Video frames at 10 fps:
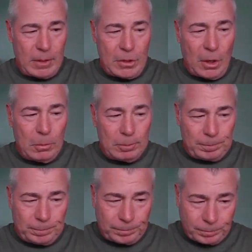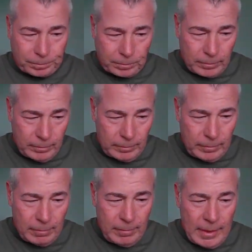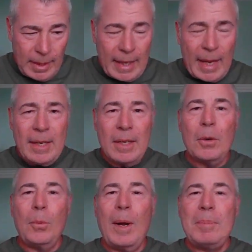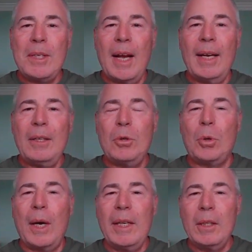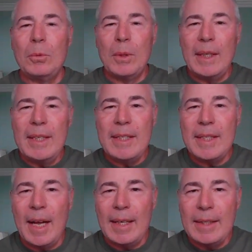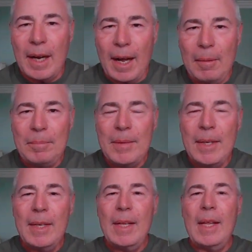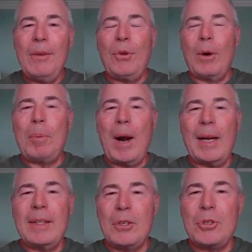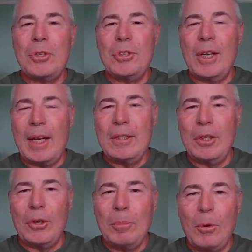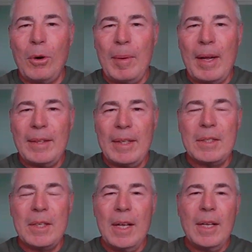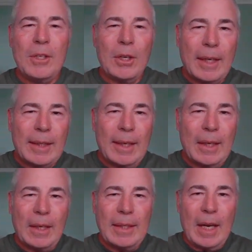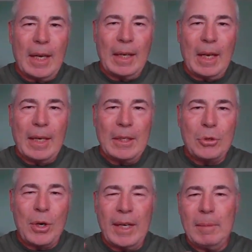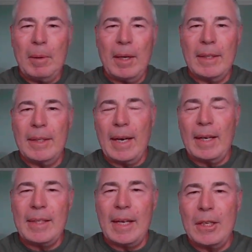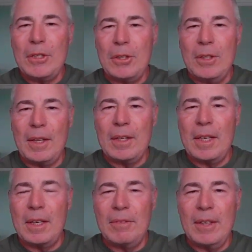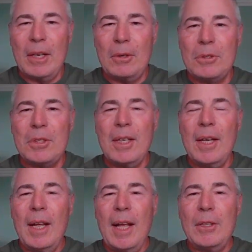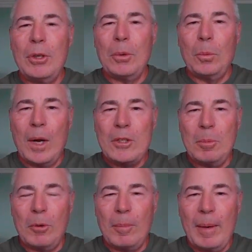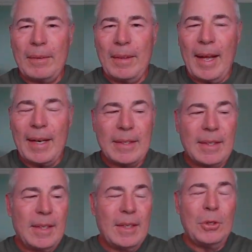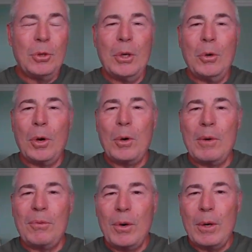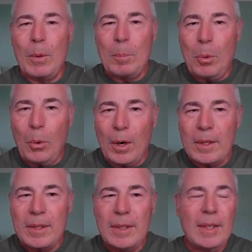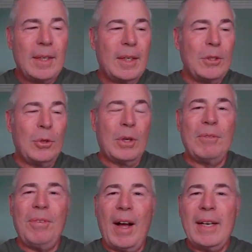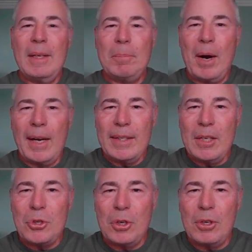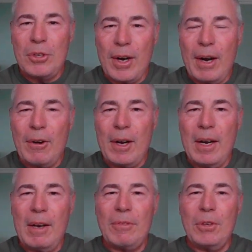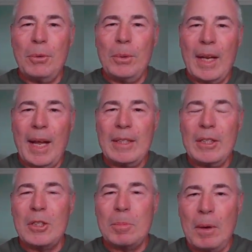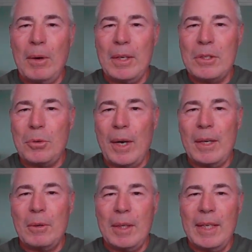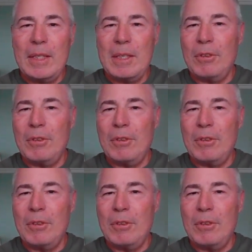So, again, the website, cranialrelease.com. If you're a practitioner and you'd like to learn more about this, you can click on the online training button and that'll take you to another set of videos and you can watch more about that. You can order a free report. You can find a practitioner in your area if you would like to experience cranial release.